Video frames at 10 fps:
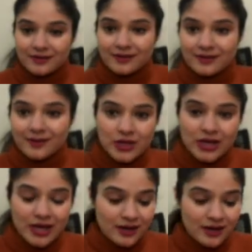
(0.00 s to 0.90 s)
Okay,
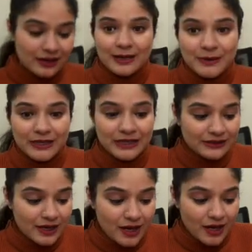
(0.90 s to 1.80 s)
that means
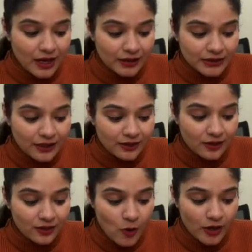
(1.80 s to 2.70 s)
a single
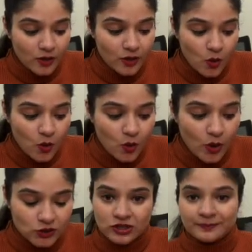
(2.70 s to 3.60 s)
bond
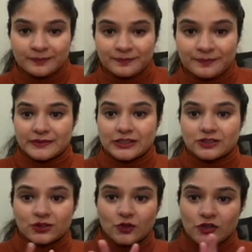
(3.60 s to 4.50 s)
OH. This is
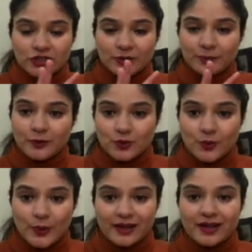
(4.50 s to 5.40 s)
what you're supposed to add.
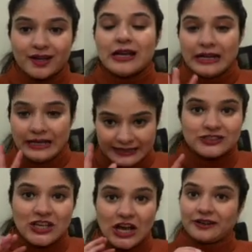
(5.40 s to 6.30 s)
Let's start.